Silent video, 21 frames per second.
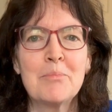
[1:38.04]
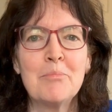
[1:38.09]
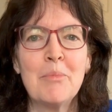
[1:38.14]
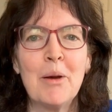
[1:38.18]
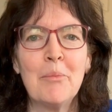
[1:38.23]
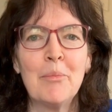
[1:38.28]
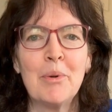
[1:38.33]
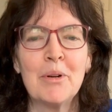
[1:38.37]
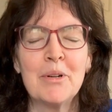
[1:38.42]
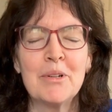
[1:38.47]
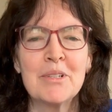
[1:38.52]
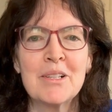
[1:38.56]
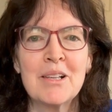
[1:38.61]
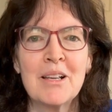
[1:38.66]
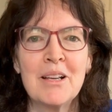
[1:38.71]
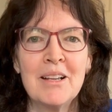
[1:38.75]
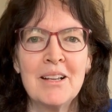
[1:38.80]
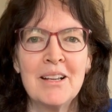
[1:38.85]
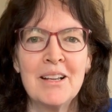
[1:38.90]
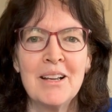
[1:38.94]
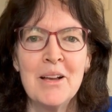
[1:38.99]
members.
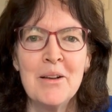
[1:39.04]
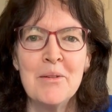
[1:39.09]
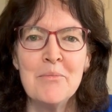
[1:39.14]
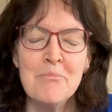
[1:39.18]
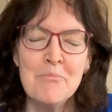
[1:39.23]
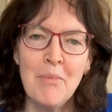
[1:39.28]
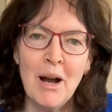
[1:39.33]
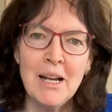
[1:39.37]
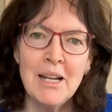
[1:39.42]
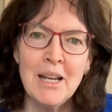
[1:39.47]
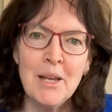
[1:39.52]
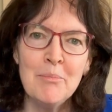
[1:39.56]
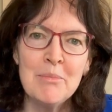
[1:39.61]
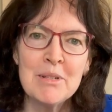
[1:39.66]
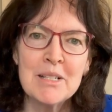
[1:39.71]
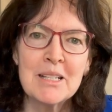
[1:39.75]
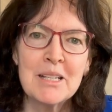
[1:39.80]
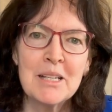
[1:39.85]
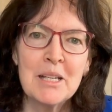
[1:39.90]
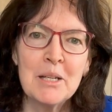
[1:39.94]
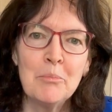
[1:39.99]
My name
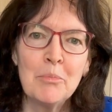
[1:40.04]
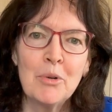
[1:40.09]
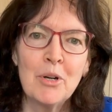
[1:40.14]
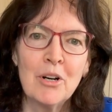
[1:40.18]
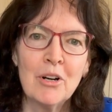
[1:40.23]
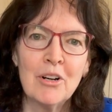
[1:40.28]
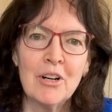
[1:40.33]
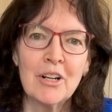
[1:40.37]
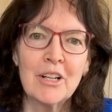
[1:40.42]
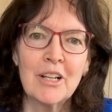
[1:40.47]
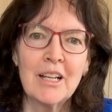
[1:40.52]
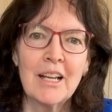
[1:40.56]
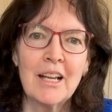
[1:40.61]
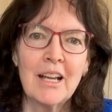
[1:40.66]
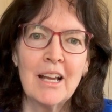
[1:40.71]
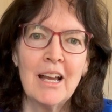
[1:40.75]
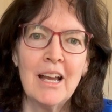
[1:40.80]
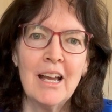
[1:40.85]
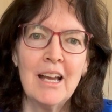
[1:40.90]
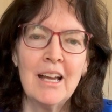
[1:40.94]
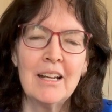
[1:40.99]
is Kim Cook,
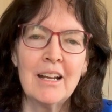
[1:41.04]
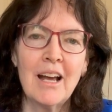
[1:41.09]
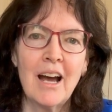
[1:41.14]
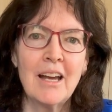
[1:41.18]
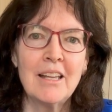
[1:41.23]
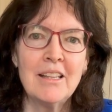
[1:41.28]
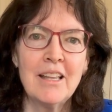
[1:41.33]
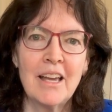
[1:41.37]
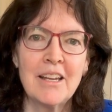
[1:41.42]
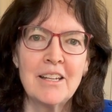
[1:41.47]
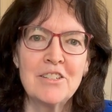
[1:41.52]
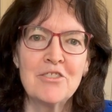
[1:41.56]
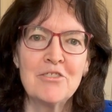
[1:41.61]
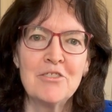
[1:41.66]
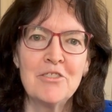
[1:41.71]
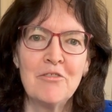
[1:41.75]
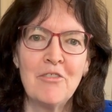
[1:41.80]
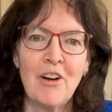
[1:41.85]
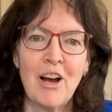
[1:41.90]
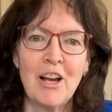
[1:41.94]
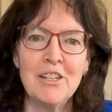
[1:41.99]
and I'd like to
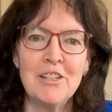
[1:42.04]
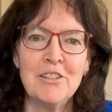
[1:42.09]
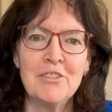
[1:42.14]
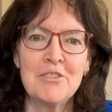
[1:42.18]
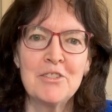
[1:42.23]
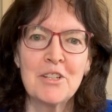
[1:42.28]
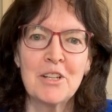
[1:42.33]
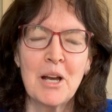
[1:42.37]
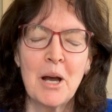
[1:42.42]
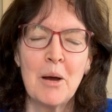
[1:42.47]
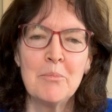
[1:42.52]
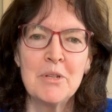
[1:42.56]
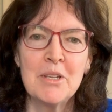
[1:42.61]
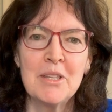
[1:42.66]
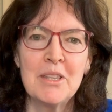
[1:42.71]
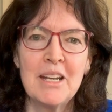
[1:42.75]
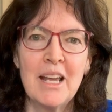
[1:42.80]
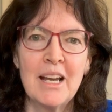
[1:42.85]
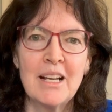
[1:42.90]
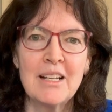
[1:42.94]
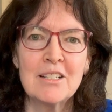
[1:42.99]
invite you to come to
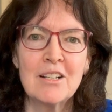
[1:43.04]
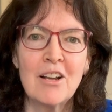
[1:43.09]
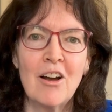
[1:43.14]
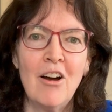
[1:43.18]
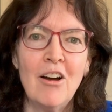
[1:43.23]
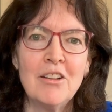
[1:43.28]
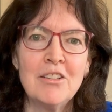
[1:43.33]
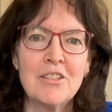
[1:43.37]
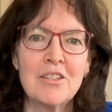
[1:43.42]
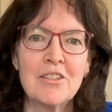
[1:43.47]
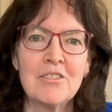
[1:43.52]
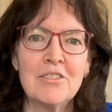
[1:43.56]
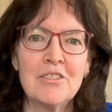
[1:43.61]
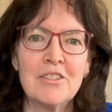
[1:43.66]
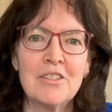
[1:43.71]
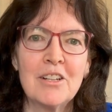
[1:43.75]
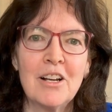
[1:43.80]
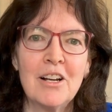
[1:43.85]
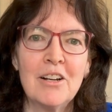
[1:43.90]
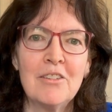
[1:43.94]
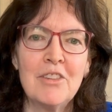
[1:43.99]
the next
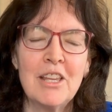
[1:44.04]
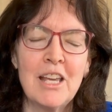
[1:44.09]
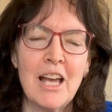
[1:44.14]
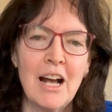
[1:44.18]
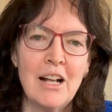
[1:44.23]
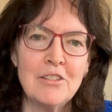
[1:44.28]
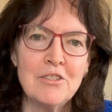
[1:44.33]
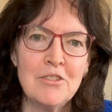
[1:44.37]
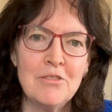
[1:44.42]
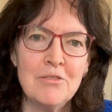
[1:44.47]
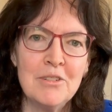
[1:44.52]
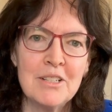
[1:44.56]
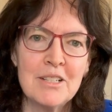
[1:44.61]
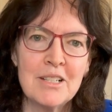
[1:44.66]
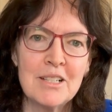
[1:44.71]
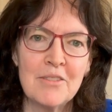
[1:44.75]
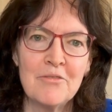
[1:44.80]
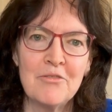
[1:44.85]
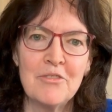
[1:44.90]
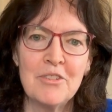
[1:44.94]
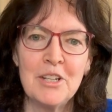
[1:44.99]
concert of the Altoona
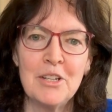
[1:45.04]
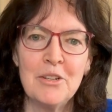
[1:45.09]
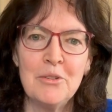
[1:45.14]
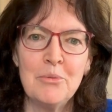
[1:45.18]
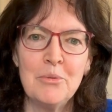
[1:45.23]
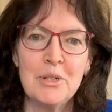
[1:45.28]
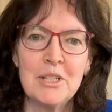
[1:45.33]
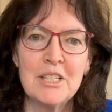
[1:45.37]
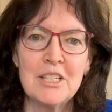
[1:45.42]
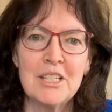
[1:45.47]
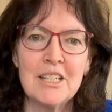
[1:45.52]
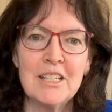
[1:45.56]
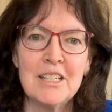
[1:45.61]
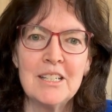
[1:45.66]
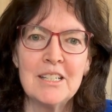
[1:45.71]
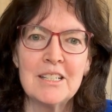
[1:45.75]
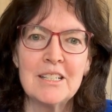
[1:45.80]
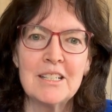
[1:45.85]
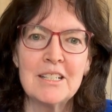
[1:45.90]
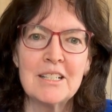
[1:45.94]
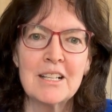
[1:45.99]
Symphony, which
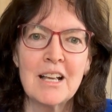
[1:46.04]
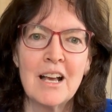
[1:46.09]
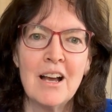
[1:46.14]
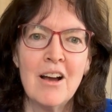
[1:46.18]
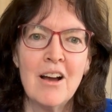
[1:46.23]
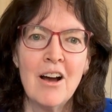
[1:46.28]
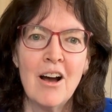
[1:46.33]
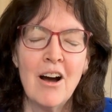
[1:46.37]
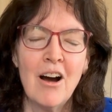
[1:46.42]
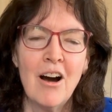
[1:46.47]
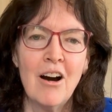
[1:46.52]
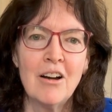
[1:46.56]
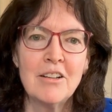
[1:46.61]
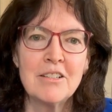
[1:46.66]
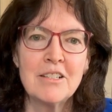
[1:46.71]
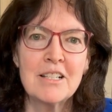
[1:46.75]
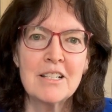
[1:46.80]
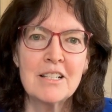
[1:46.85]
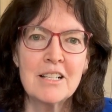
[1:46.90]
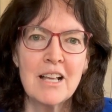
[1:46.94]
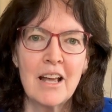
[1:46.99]
is on
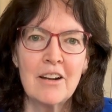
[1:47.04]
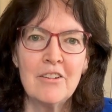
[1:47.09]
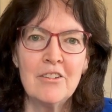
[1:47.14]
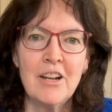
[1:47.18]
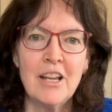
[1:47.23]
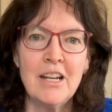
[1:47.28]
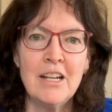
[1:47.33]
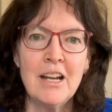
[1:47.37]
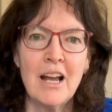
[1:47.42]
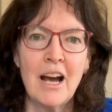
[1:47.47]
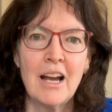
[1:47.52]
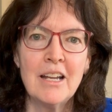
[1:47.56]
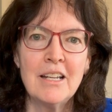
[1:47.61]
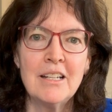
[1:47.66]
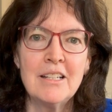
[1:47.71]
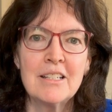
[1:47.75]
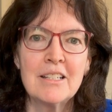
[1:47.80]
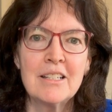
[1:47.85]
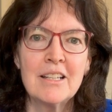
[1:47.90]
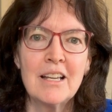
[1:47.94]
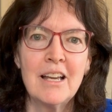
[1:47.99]
Saturday
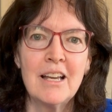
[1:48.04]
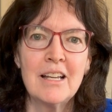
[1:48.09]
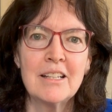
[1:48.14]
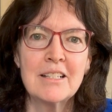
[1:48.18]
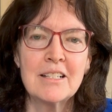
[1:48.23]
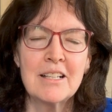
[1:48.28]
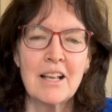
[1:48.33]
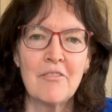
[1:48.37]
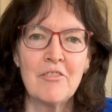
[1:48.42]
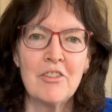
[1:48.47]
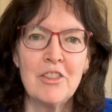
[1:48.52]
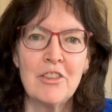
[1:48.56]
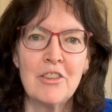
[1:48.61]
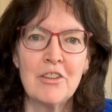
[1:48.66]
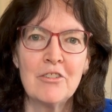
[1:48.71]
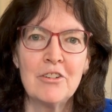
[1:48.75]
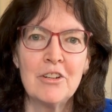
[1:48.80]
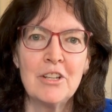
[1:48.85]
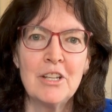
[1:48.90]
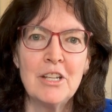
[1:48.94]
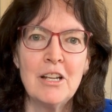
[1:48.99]
night at
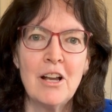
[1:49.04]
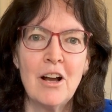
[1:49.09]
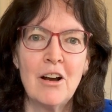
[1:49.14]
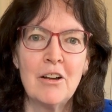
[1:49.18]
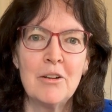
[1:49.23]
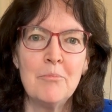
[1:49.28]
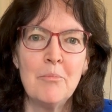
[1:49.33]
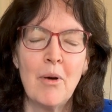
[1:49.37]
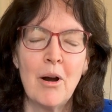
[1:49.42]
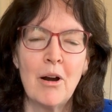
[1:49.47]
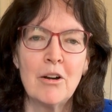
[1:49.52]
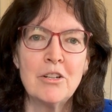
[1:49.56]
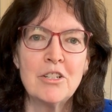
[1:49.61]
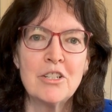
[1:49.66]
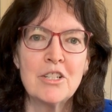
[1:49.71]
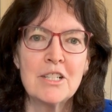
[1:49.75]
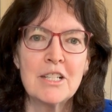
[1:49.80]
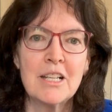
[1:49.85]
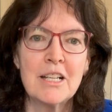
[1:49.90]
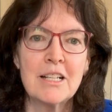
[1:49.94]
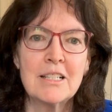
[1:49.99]
7:30 on March
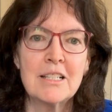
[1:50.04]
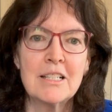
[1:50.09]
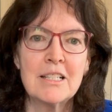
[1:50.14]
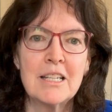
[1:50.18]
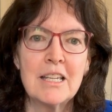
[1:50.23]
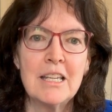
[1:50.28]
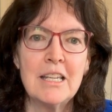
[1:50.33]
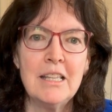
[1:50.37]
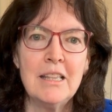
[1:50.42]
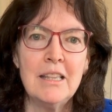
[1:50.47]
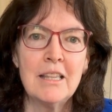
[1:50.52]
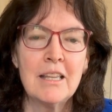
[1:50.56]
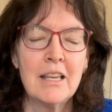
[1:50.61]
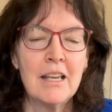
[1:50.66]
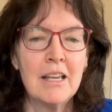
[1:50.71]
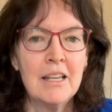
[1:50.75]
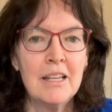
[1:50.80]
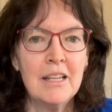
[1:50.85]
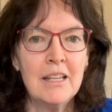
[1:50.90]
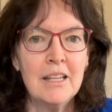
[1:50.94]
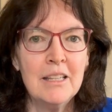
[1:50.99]
16th
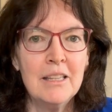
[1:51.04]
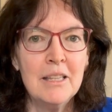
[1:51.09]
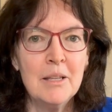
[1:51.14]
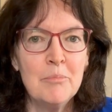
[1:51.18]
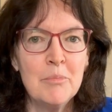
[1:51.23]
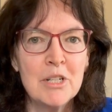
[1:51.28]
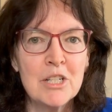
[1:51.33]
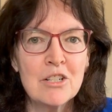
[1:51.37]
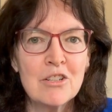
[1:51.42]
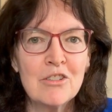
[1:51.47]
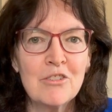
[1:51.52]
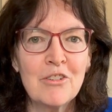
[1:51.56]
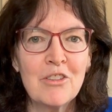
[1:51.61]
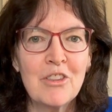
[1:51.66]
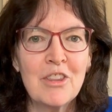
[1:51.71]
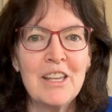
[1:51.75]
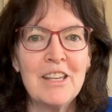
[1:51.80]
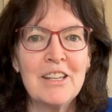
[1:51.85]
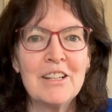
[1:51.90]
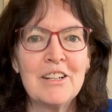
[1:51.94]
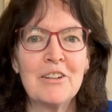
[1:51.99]
in the Mishler
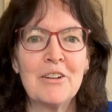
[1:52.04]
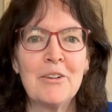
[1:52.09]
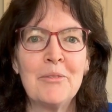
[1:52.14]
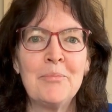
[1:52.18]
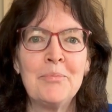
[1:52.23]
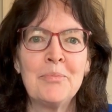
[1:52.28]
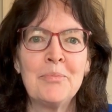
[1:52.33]
Theater.